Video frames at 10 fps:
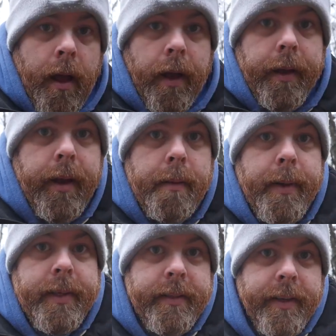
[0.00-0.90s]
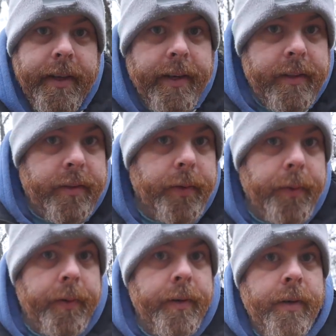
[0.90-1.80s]
I am actually here
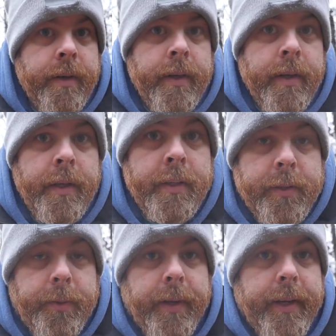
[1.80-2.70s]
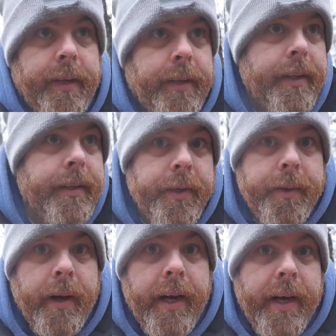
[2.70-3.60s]
to try out a
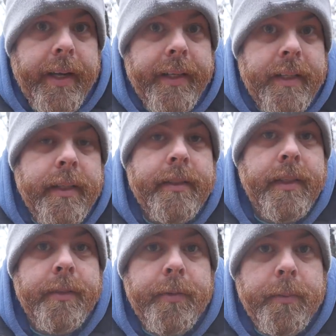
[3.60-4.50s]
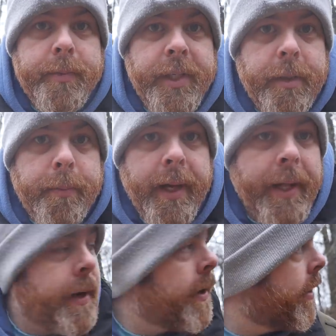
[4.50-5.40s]
new hide sent from
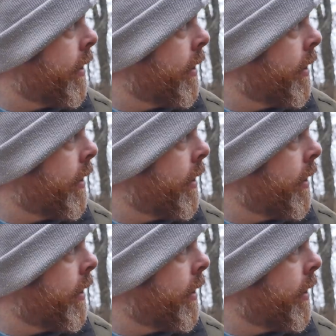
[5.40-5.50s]
Tragopan.